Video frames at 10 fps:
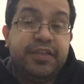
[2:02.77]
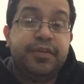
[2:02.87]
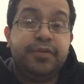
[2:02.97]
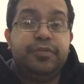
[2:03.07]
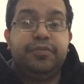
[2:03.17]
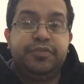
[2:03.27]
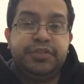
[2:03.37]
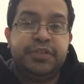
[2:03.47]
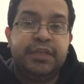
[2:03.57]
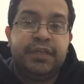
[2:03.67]

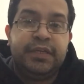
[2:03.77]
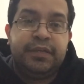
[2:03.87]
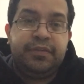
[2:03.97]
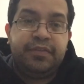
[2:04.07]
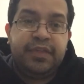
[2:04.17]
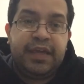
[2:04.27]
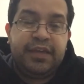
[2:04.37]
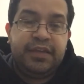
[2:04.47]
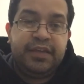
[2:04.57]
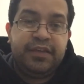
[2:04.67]
huge
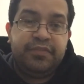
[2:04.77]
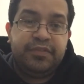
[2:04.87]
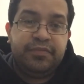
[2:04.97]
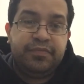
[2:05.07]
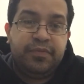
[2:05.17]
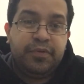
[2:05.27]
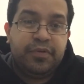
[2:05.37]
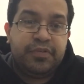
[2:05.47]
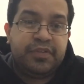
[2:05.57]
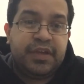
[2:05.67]
that even
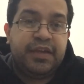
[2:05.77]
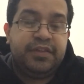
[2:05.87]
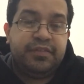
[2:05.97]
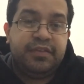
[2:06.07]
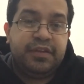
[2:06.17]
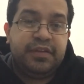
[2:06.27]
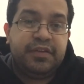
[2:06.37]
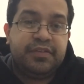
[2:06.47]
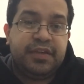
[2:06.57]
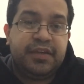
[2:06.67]
for a
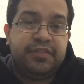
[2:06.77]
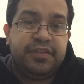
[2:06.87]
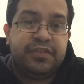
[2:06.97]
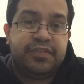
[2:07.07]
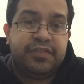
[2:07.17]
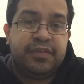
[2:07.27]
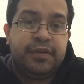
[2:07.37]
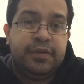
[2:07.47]
scientist,